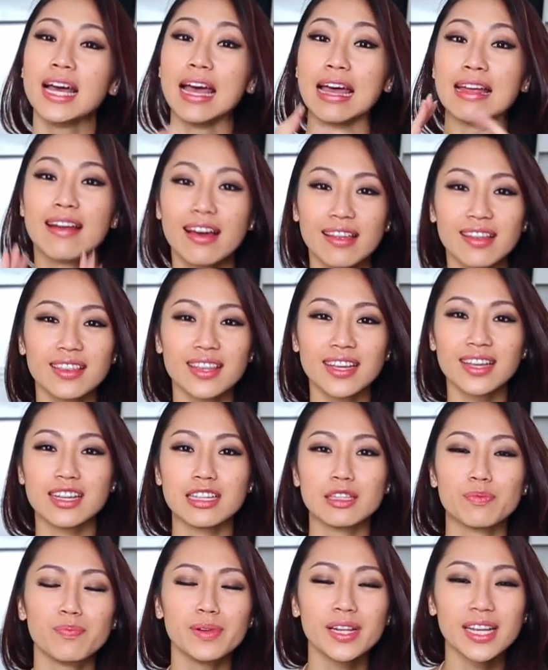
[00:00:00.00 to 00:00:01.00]
Another thing
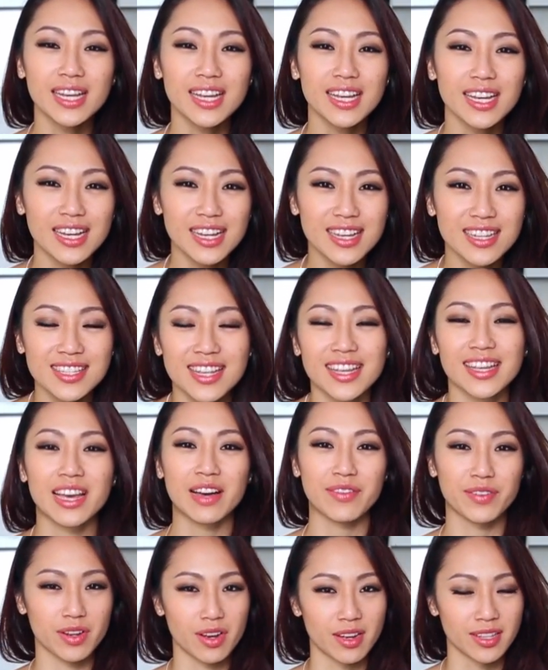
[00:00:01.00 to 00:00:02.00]
is, please take care
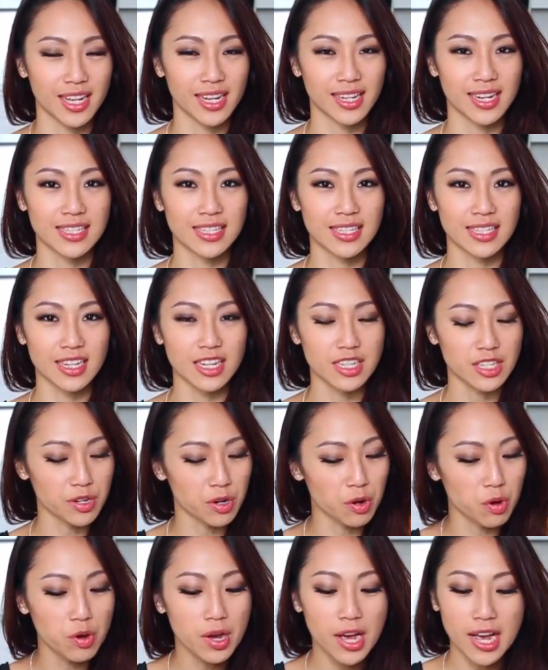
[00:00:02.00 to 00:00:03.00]
of your contact lenses, you
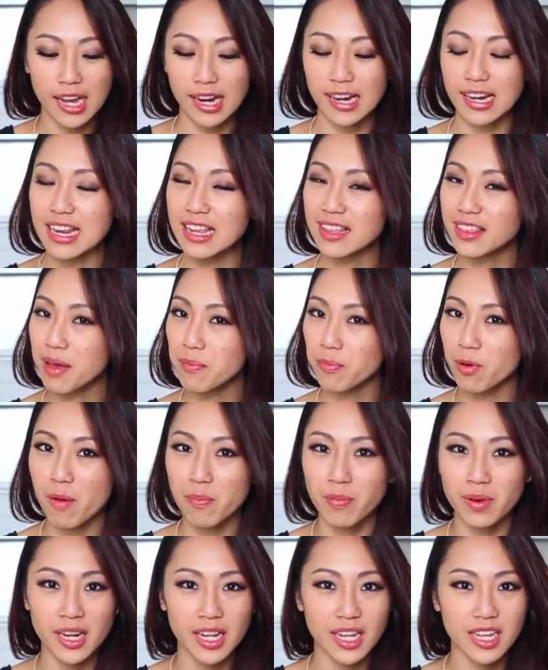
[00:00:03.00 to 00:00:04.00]
know, clean them
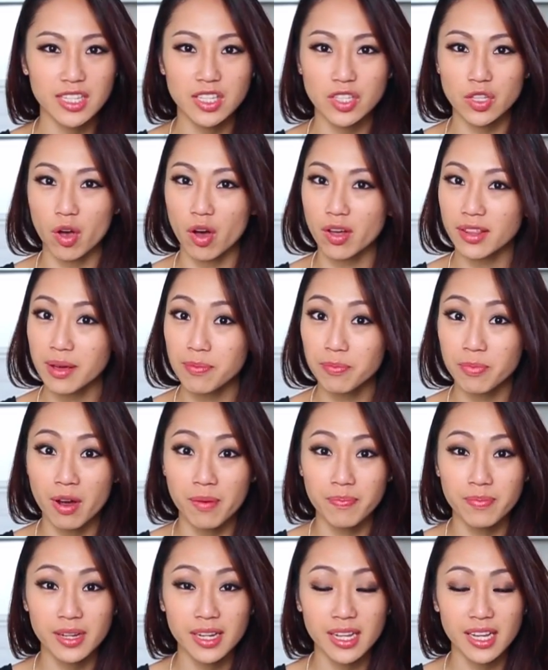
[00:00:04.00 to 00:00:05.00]
properly, store them
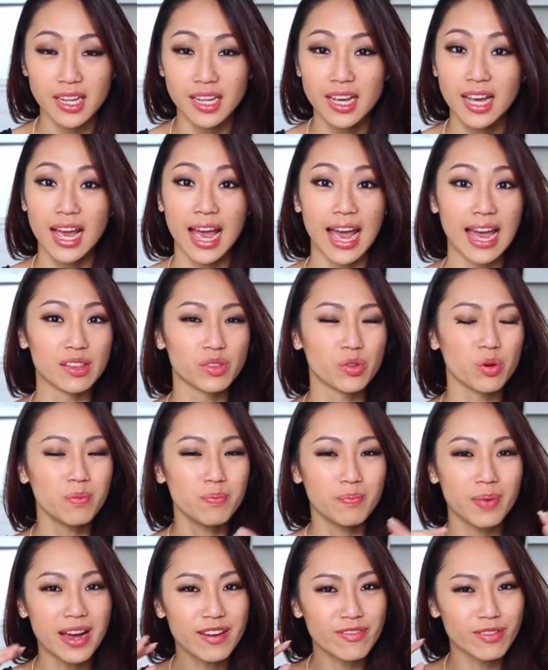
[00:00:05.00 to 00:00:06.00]
properly, and
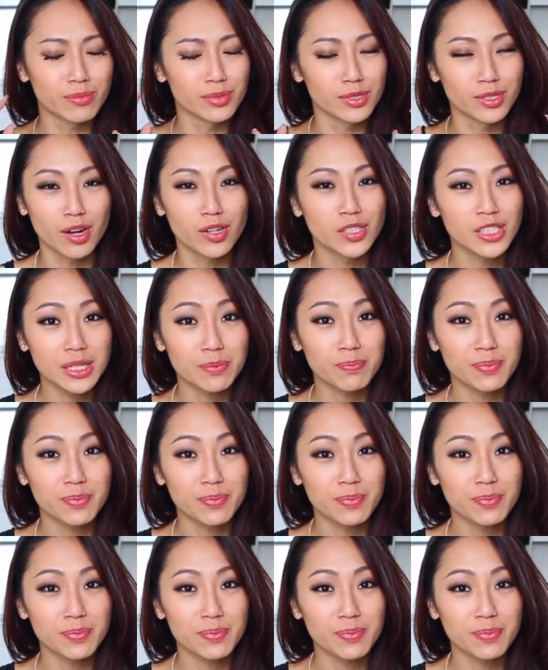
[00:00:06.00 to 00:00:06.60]
don't buy from dodgy